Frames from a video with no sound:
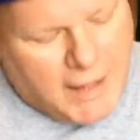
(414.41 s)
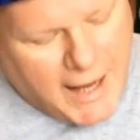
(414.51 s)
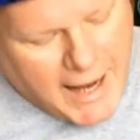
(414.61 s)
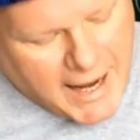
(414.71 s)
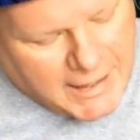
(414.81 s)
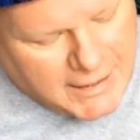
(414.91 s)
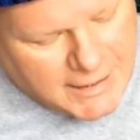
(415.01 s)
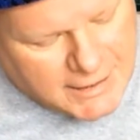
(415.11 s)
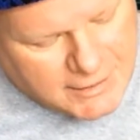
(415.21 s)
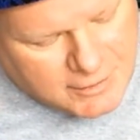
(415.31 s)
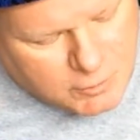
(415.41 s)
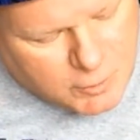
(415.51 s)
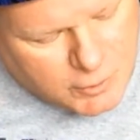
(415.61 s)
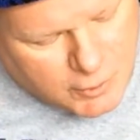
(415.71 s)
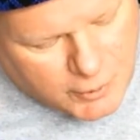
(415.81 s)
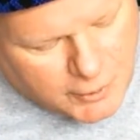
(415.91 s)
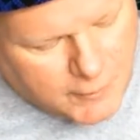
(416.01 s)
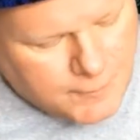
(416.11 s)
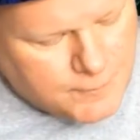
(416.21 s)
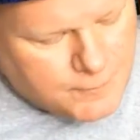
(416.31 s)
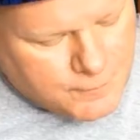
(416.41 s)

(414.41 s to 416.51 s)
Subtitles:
want to add in the root note here.